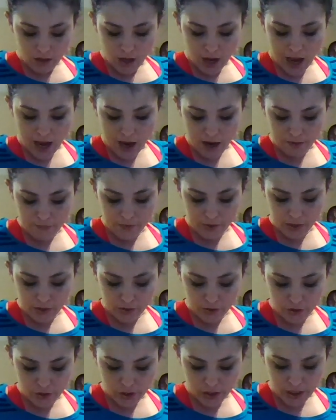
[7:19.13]
half on
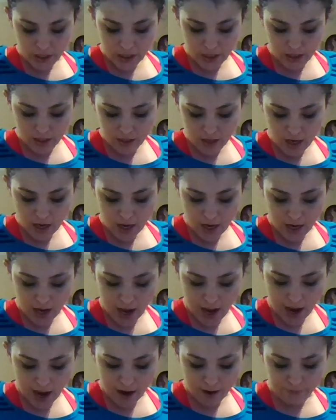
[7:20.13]
your skin and
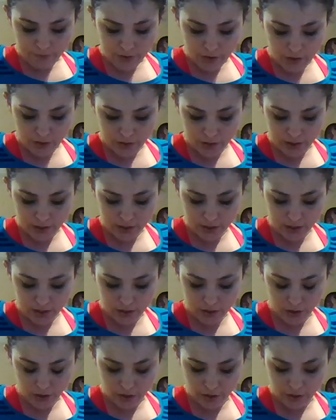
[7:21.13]
half on the
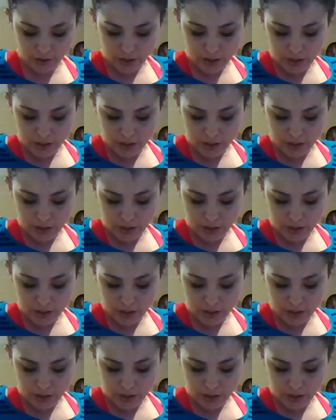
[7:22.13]
sensor.